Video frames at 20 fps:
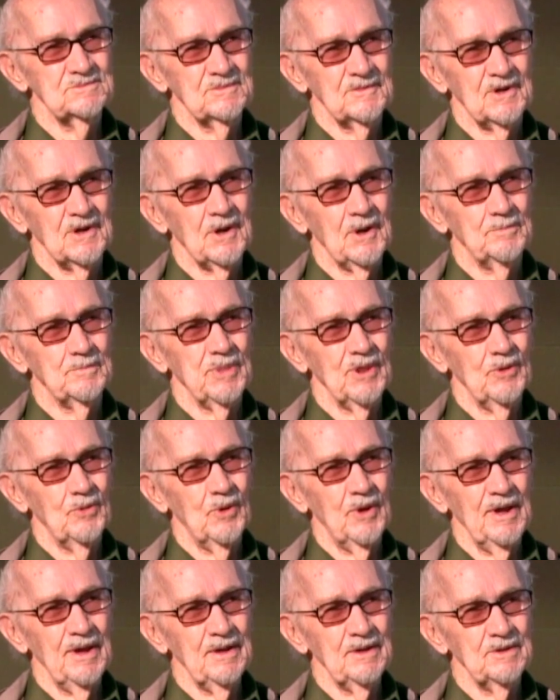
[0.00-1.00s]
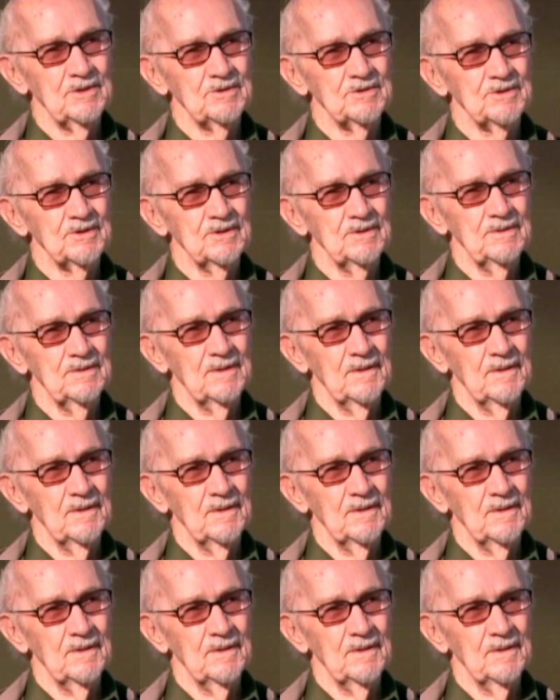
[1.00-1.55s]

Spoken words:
couple of weeks,